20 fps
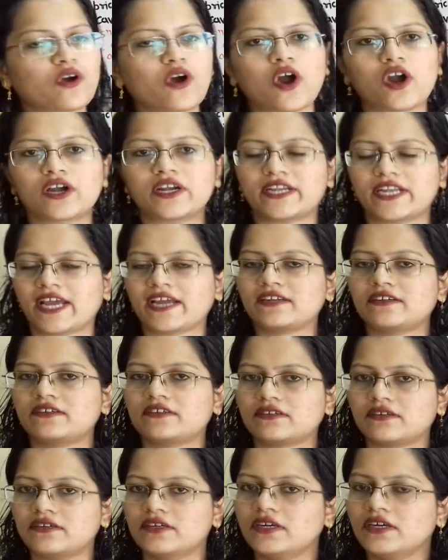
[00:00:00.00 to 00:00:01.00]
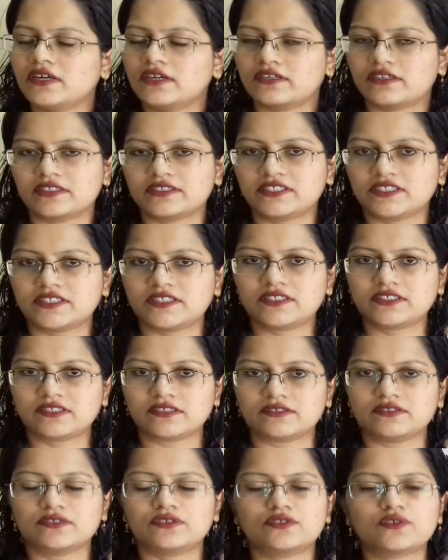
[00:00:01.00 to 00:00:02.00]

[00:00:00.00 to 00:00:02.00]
contact resistance.